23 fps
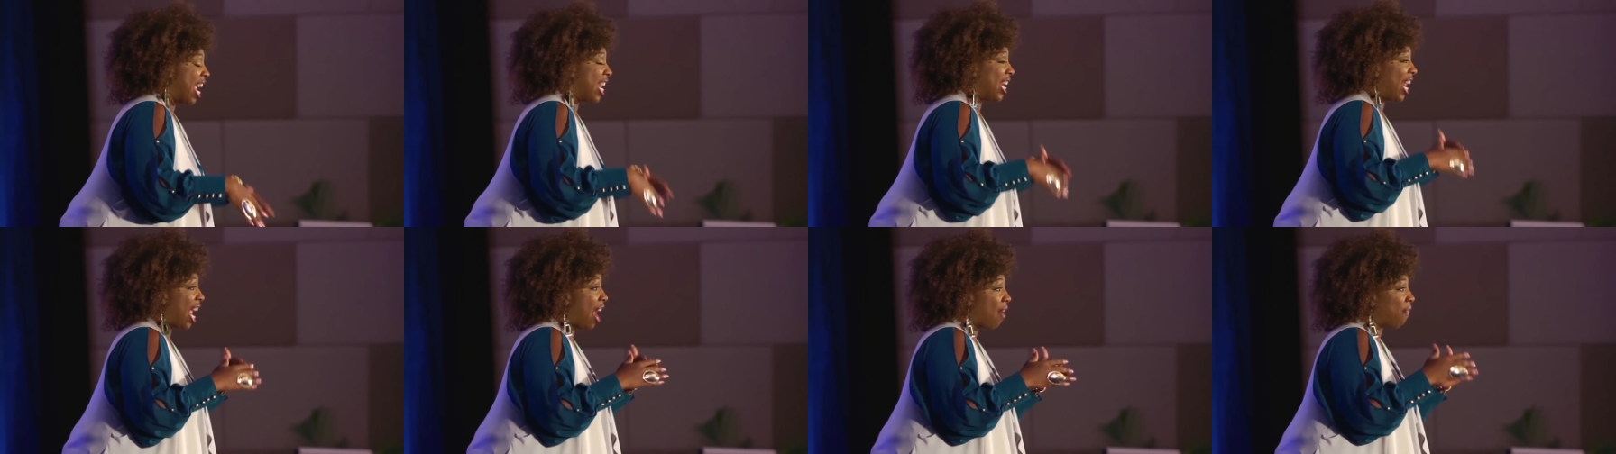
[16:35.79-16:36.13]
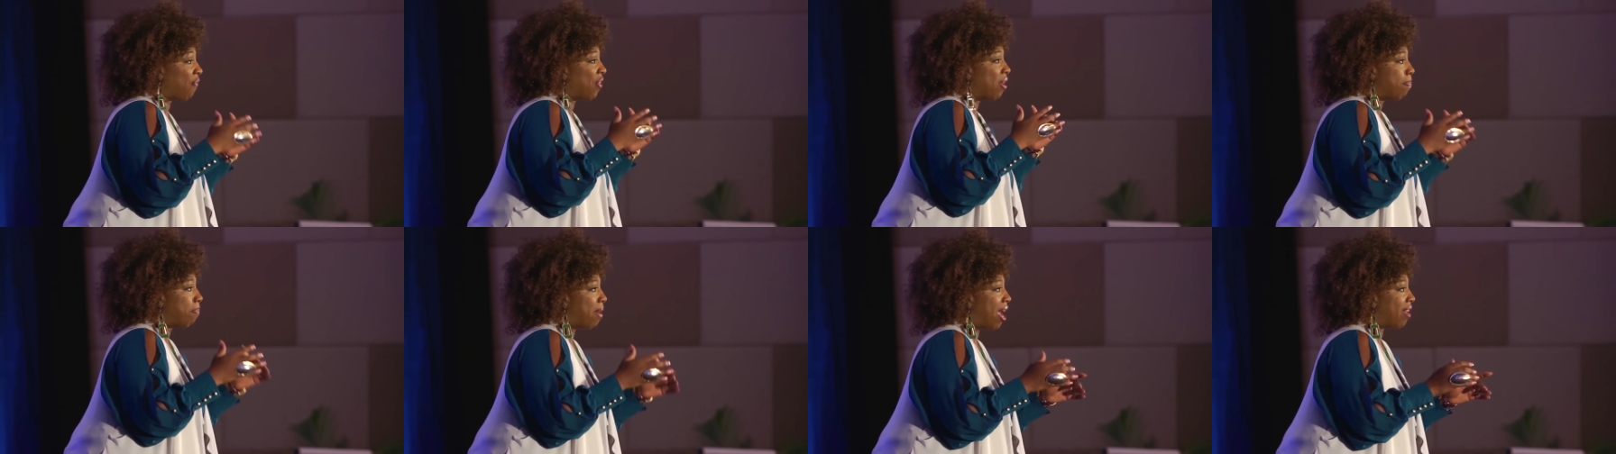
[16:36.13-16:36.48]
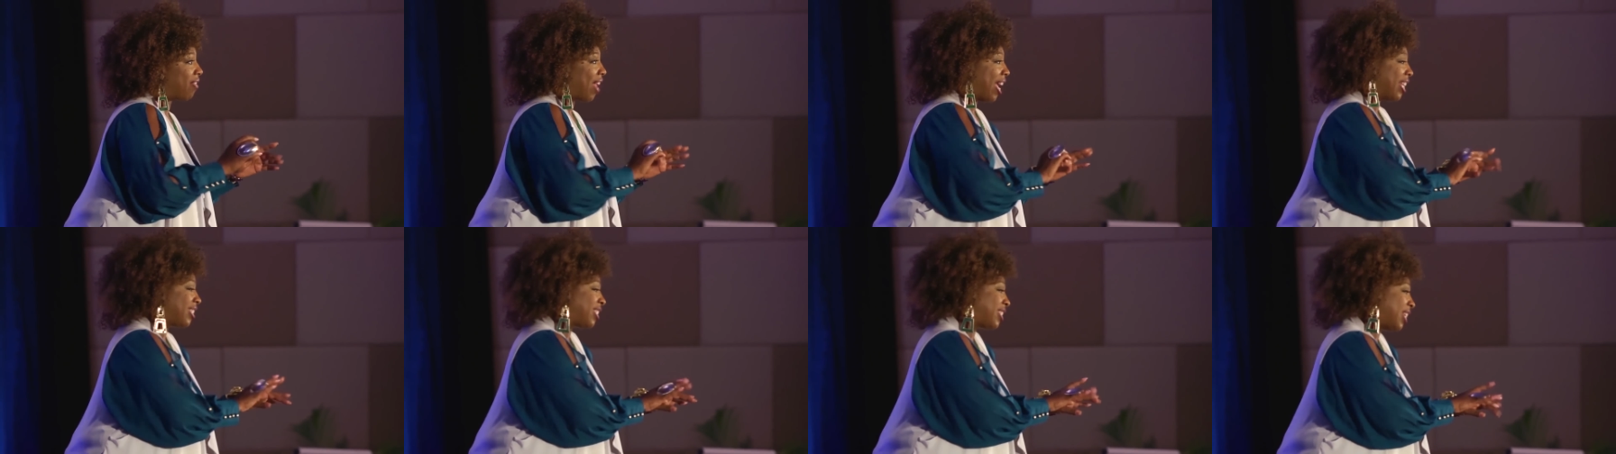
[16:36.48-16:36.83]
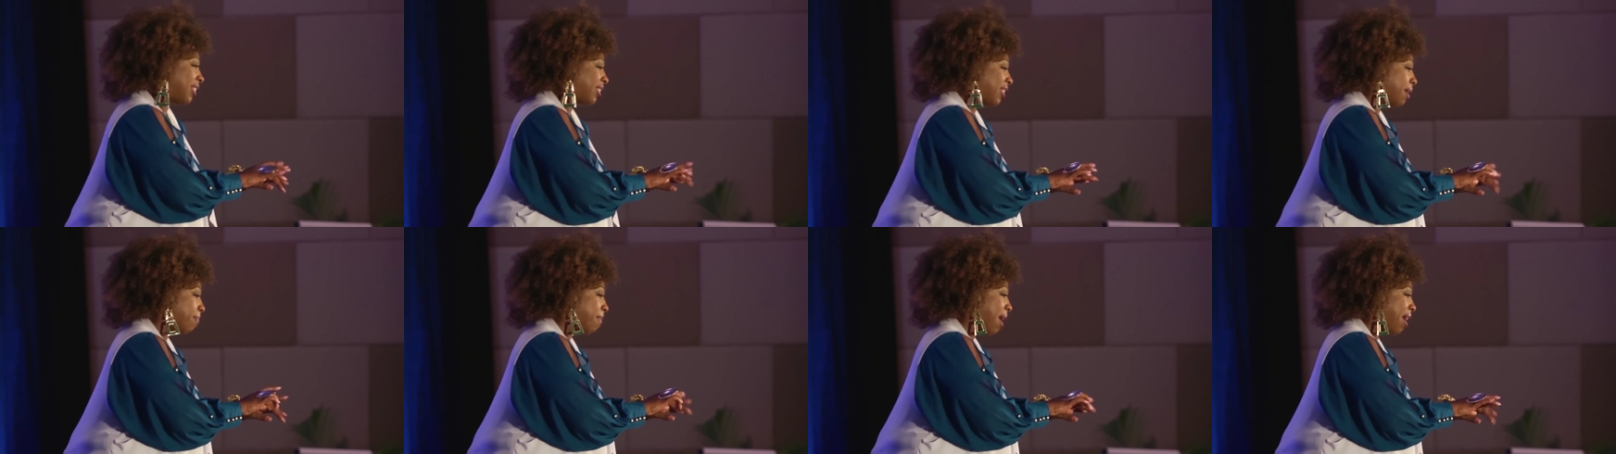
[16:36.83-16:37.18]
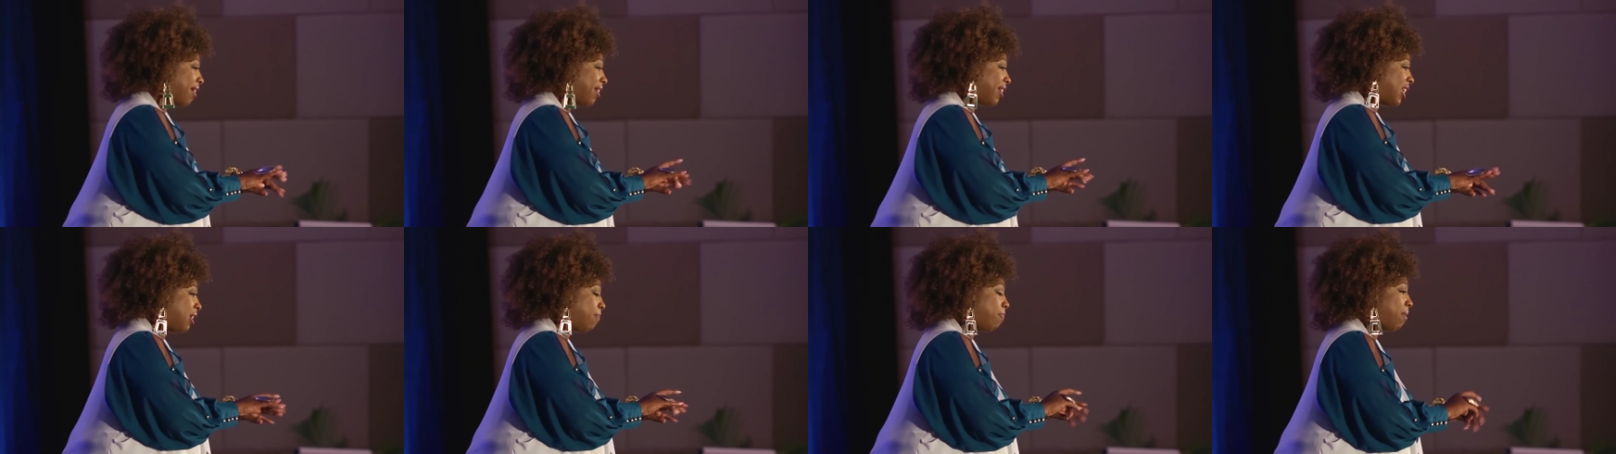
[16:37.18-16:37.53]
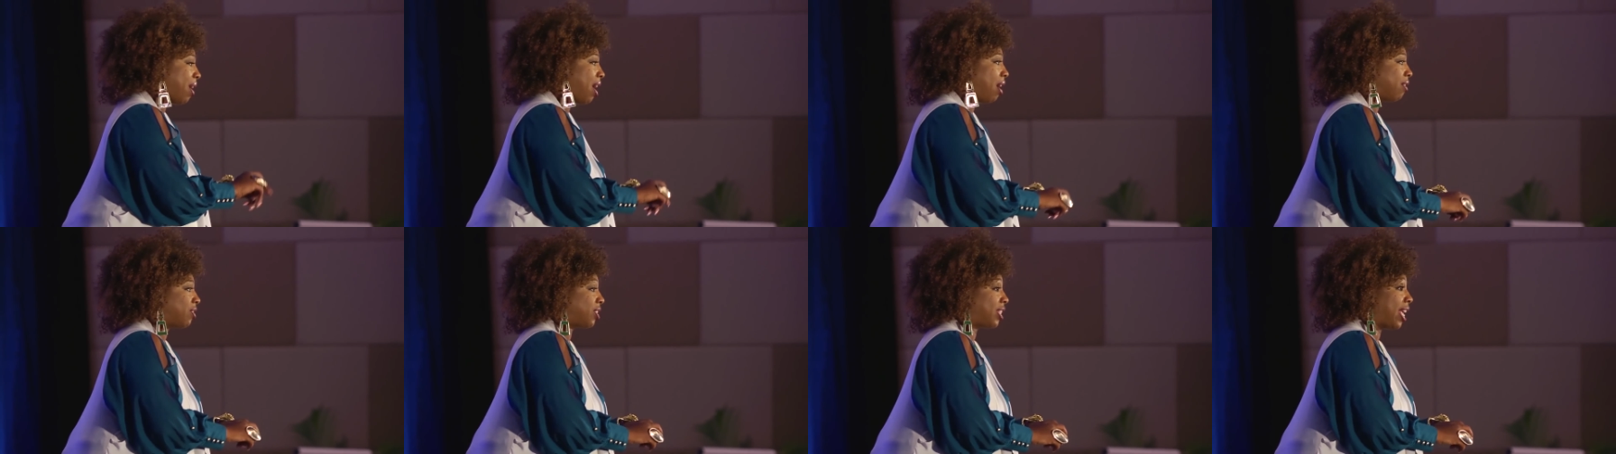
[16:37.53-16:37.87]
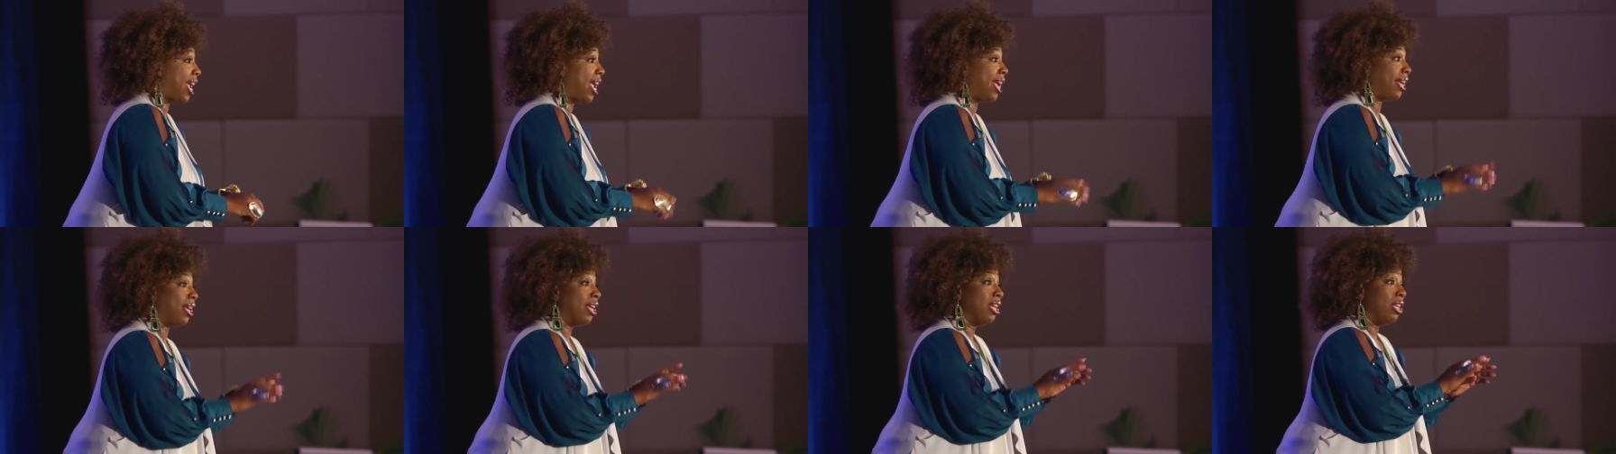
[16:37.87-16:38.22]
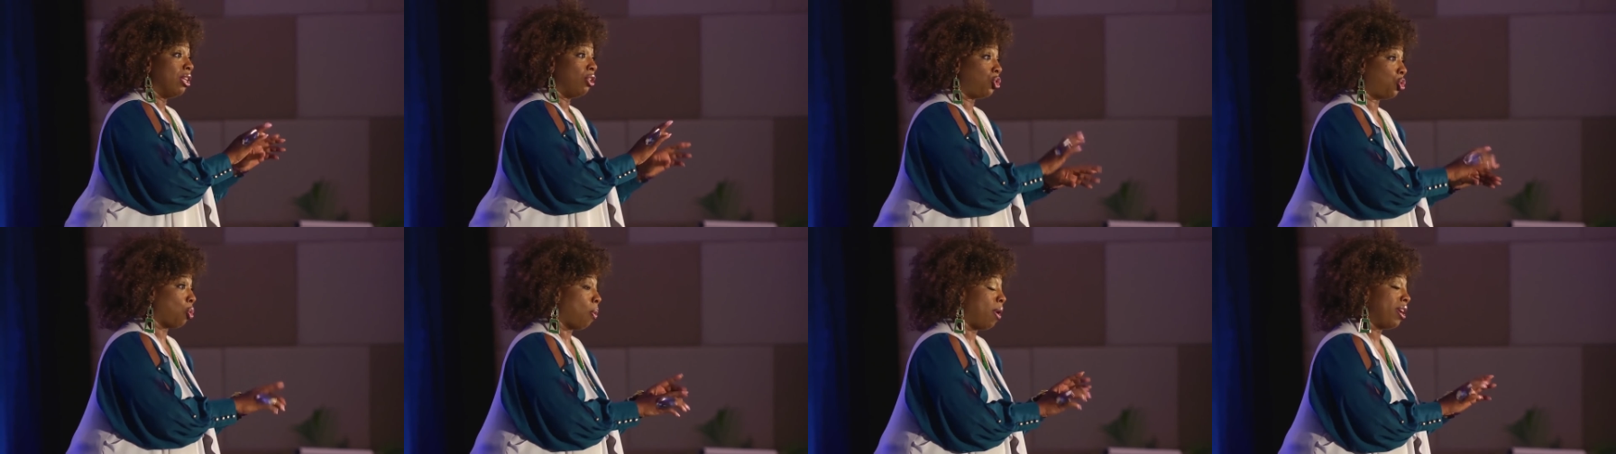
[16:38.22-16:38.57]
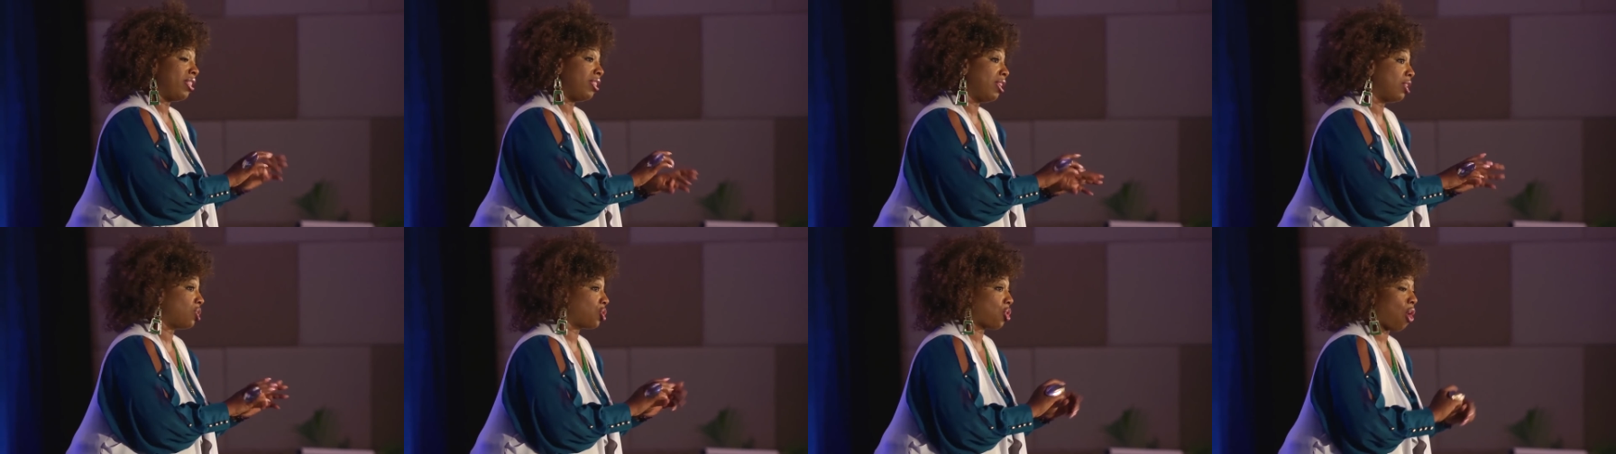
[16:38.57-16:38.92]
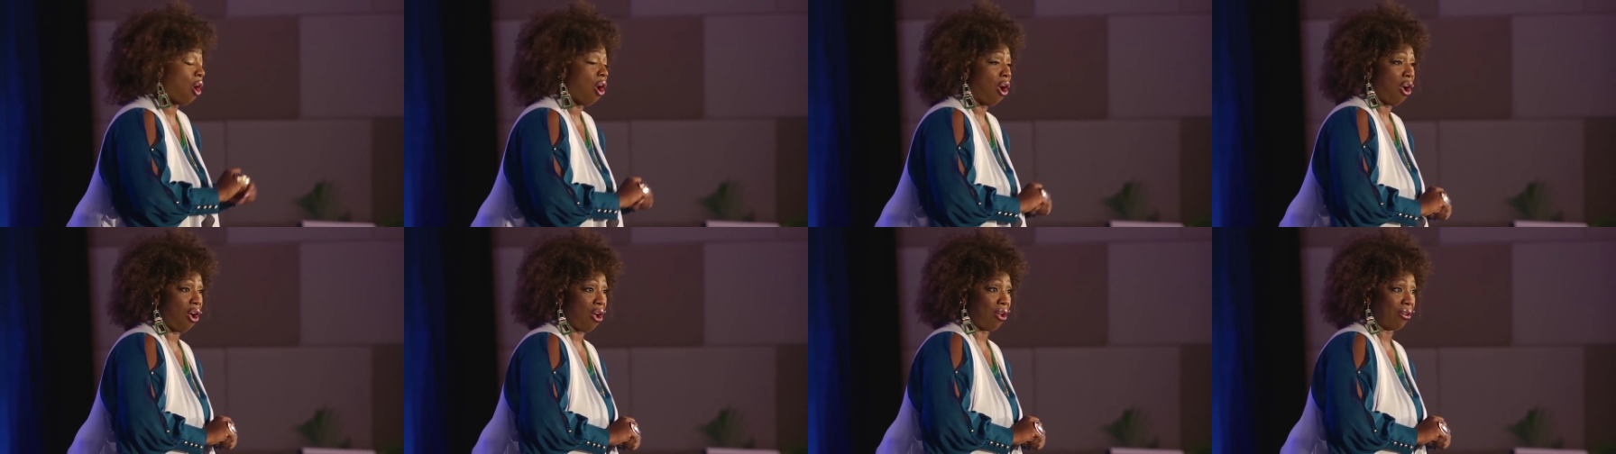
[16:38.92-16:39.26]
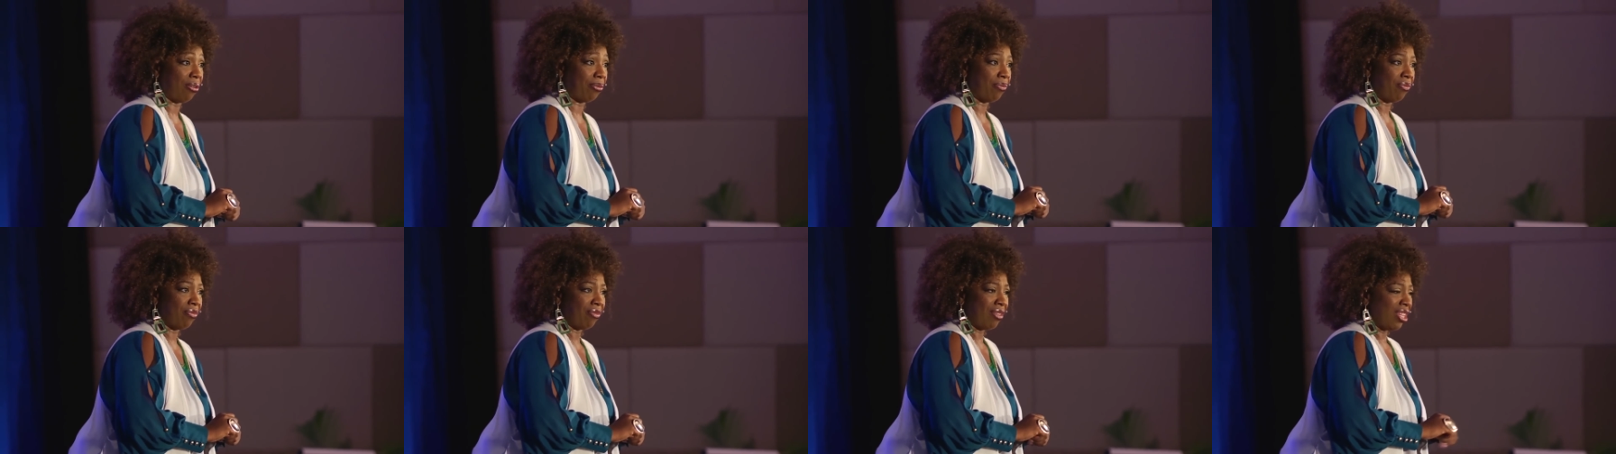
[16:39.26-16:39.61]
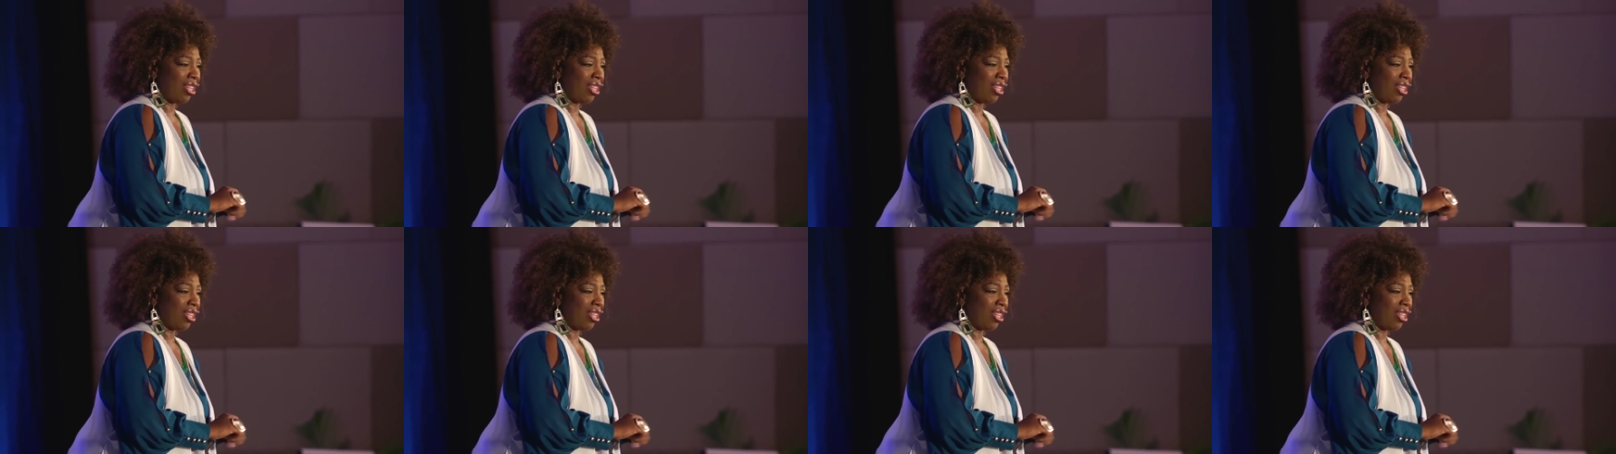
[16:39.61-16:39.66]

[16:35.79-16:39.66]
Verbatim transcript: And every month I sent them out an email saying, join this call.